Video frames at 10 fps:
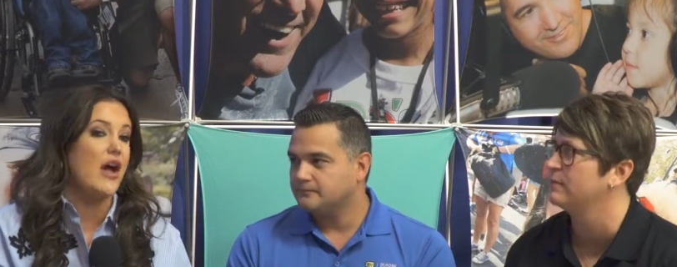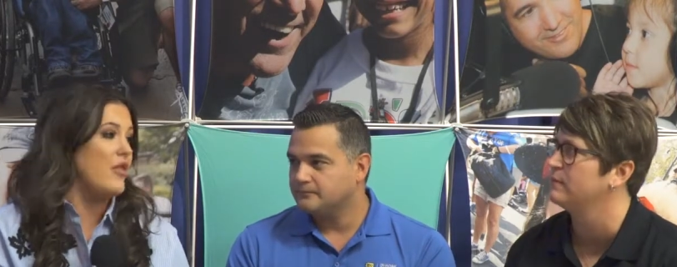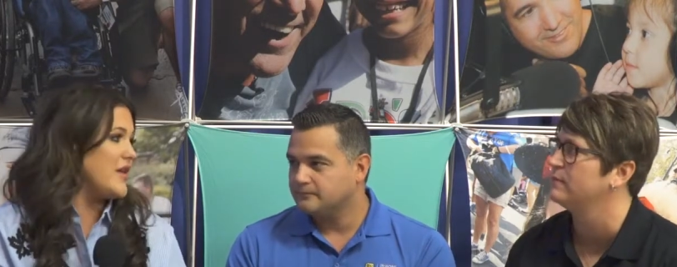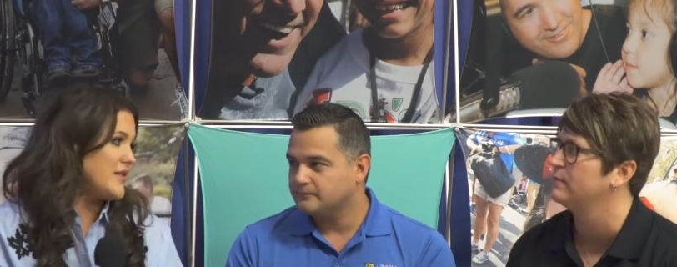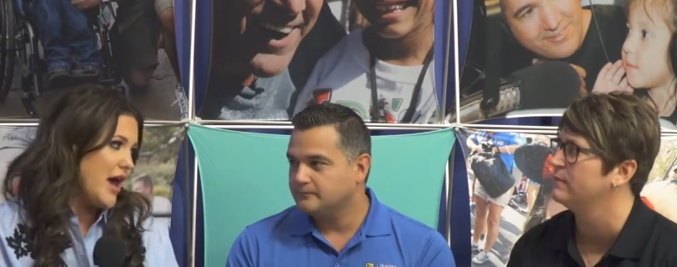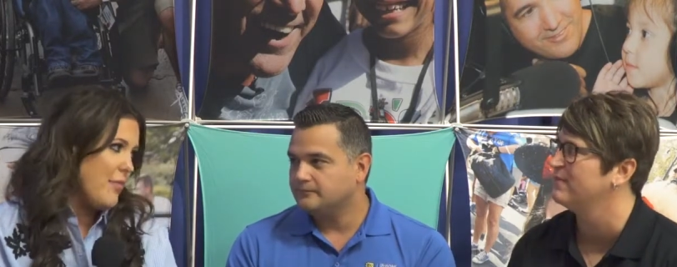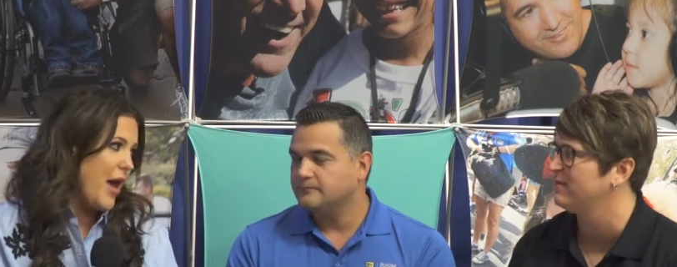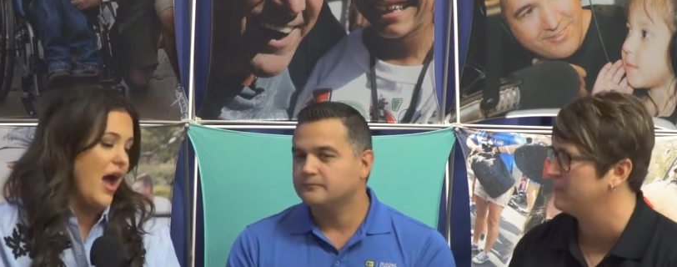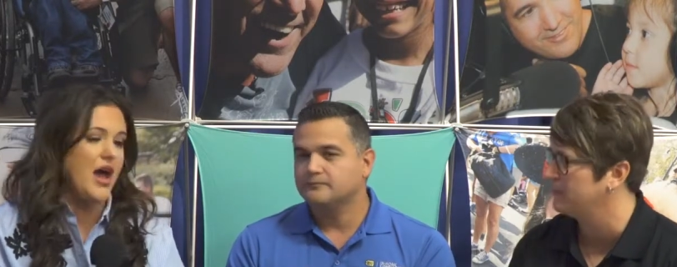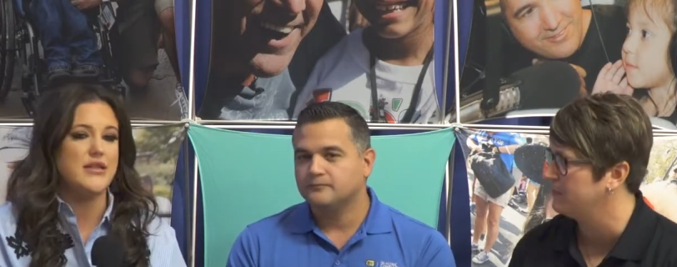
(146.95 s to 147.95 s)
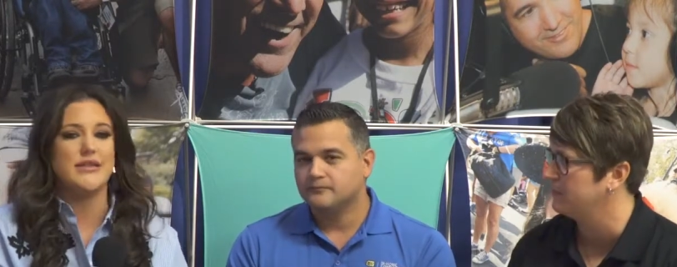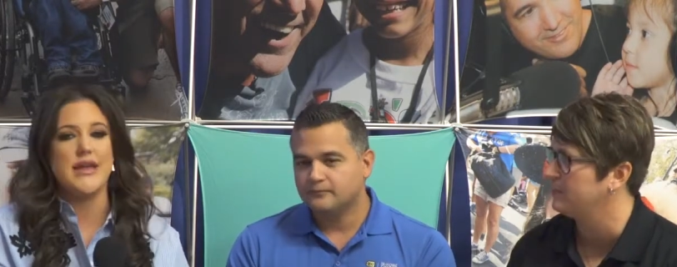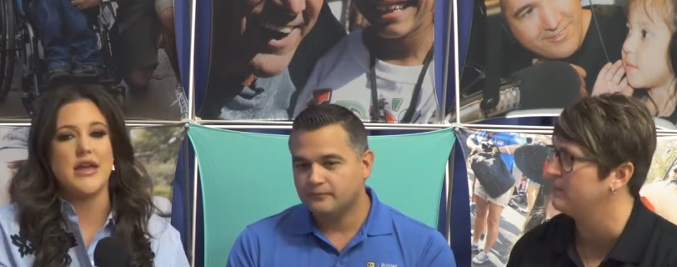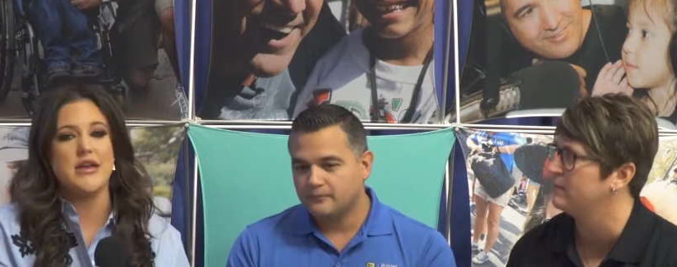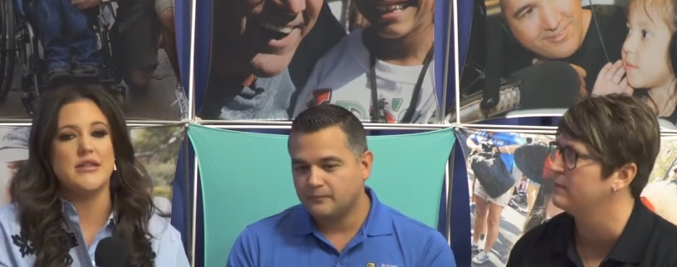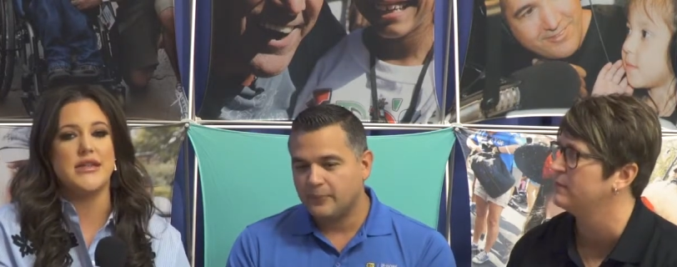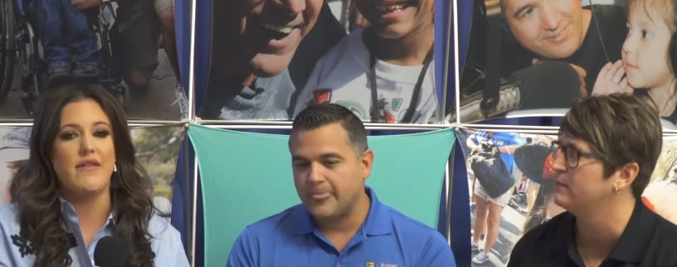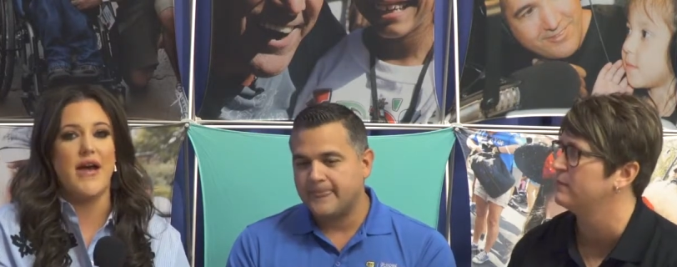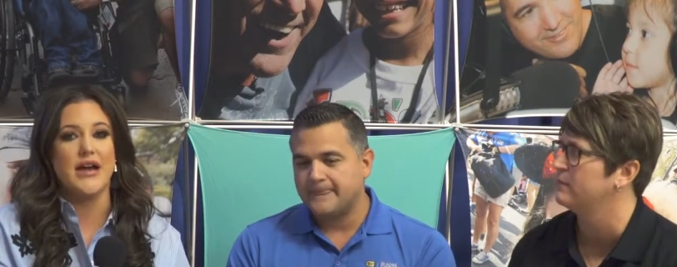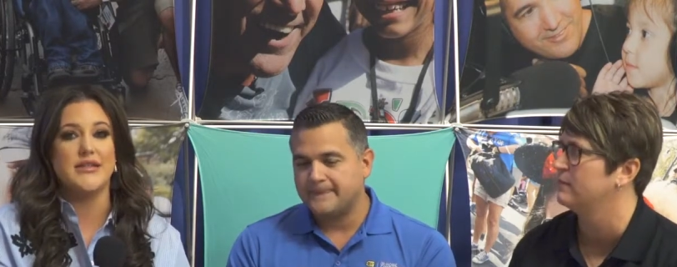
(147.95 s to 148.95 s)
Speaker 1: out these iPads and
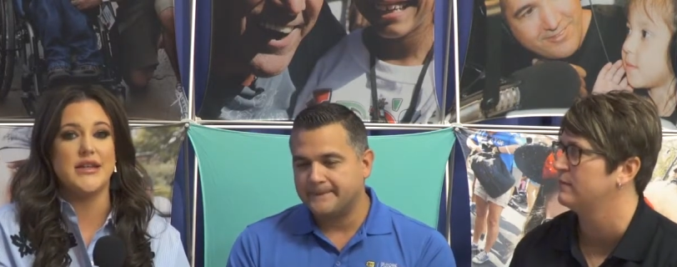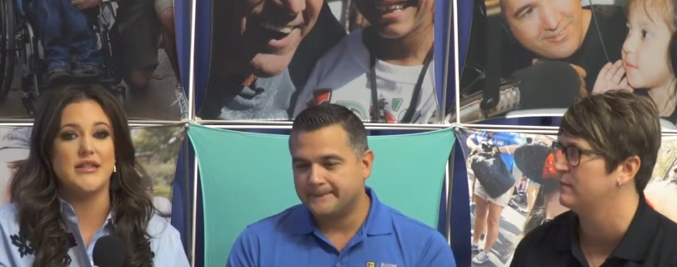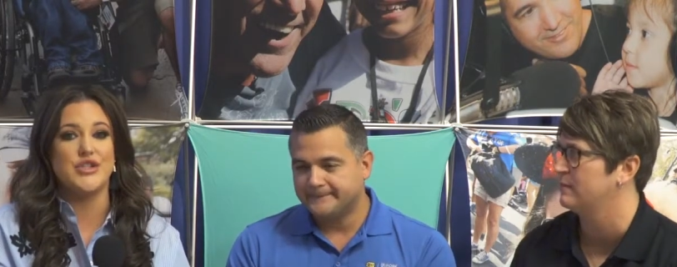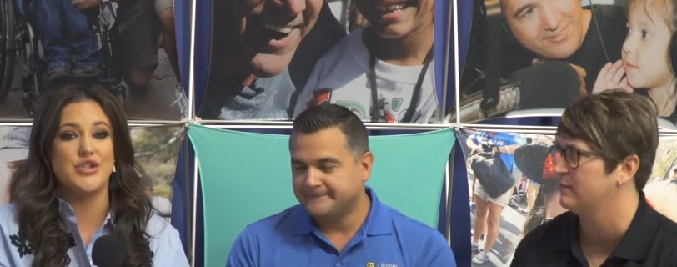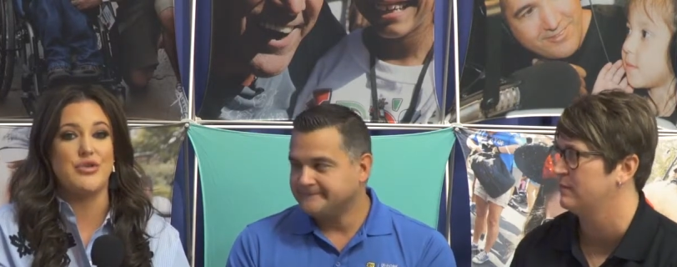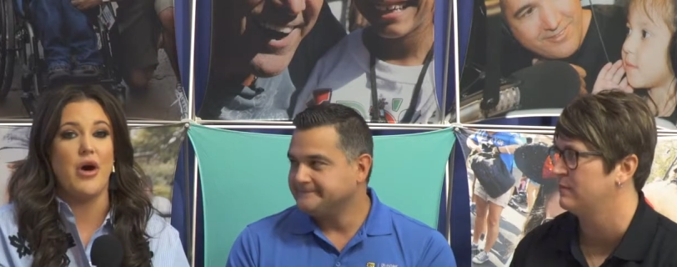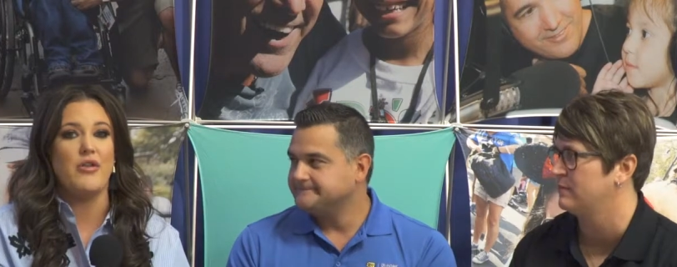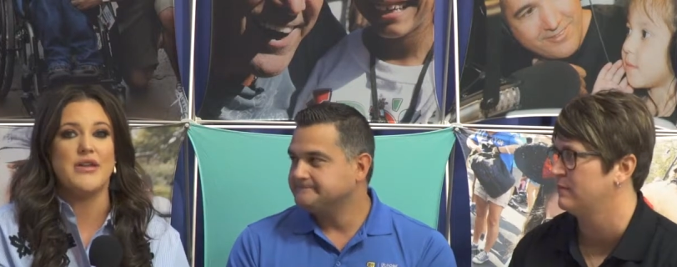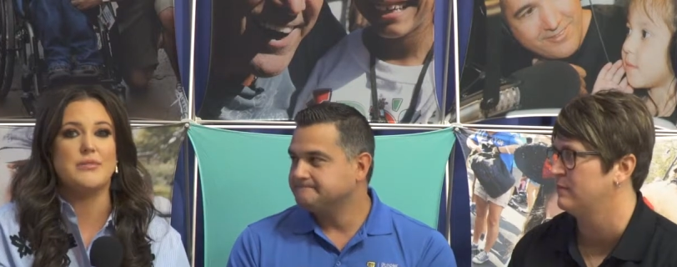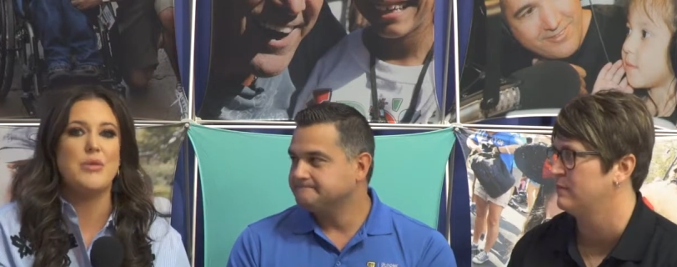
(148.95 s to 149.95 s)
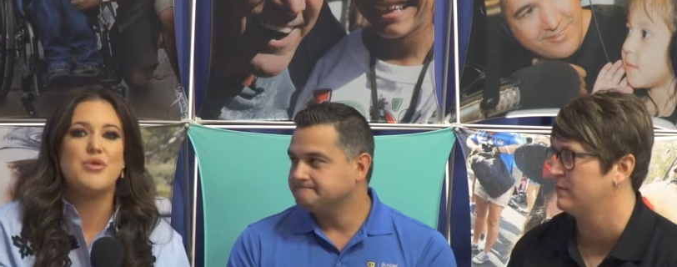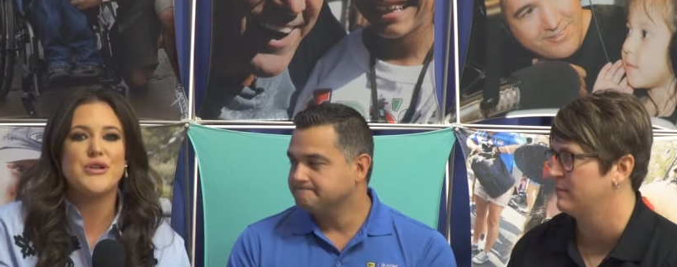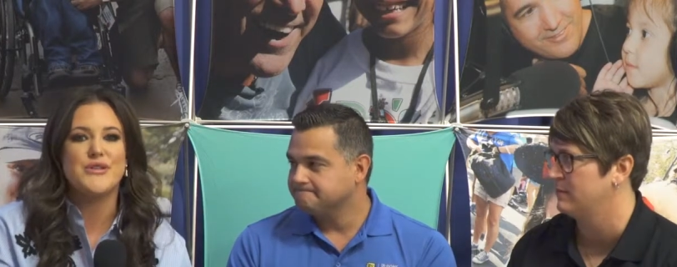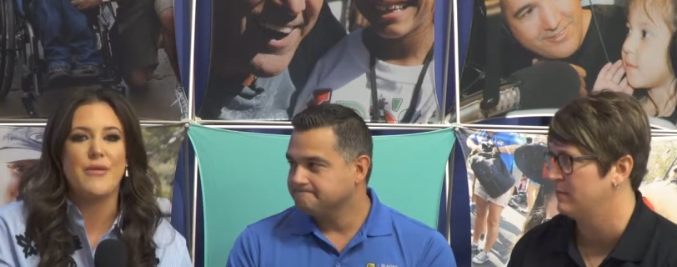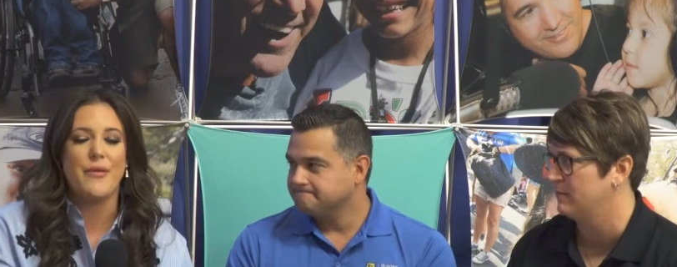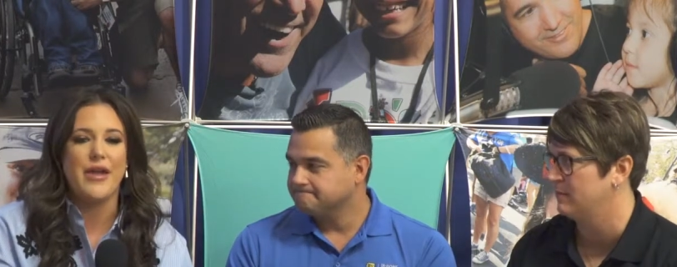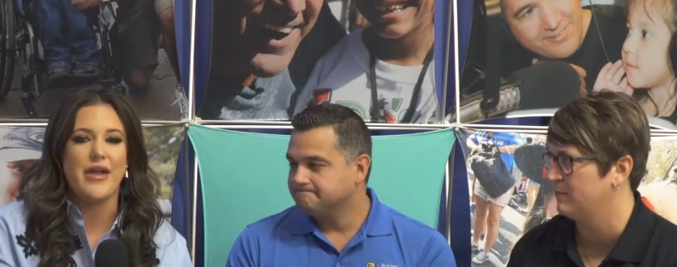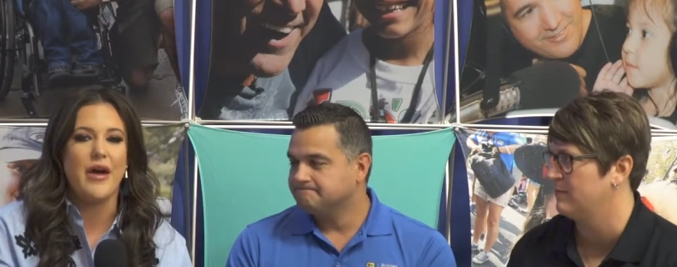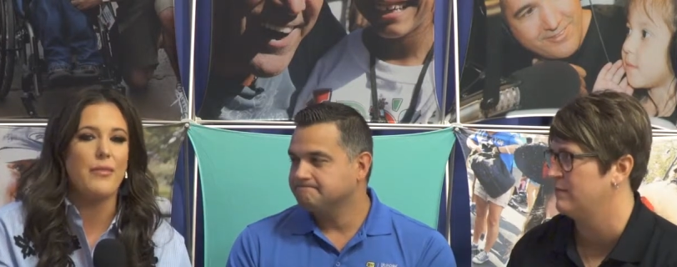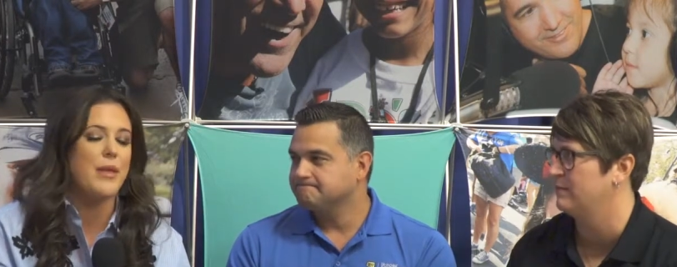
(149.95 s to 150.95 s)
have access to all these memories that
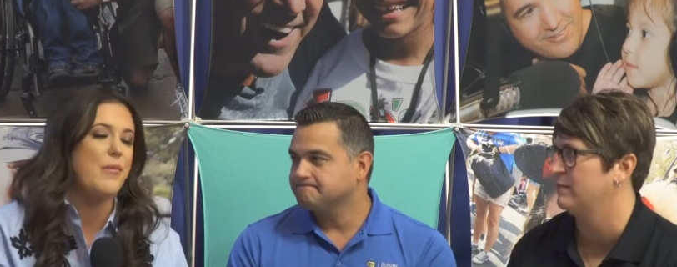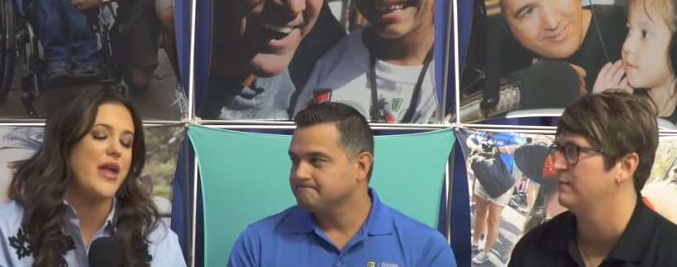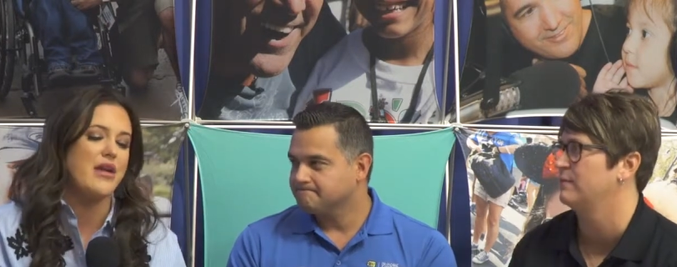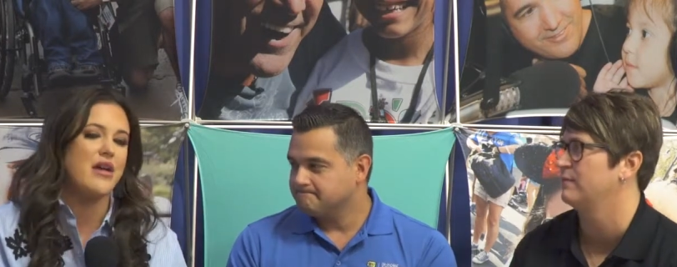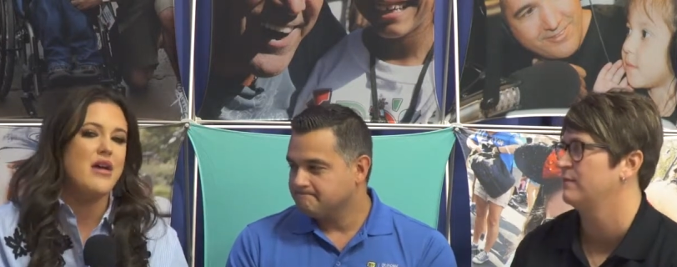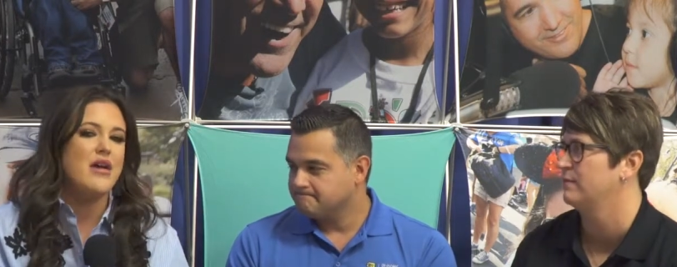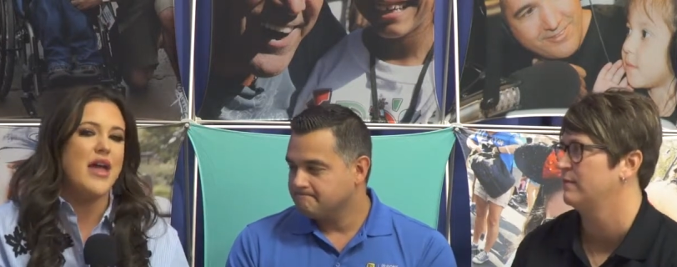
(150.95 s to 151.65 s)
we help them make.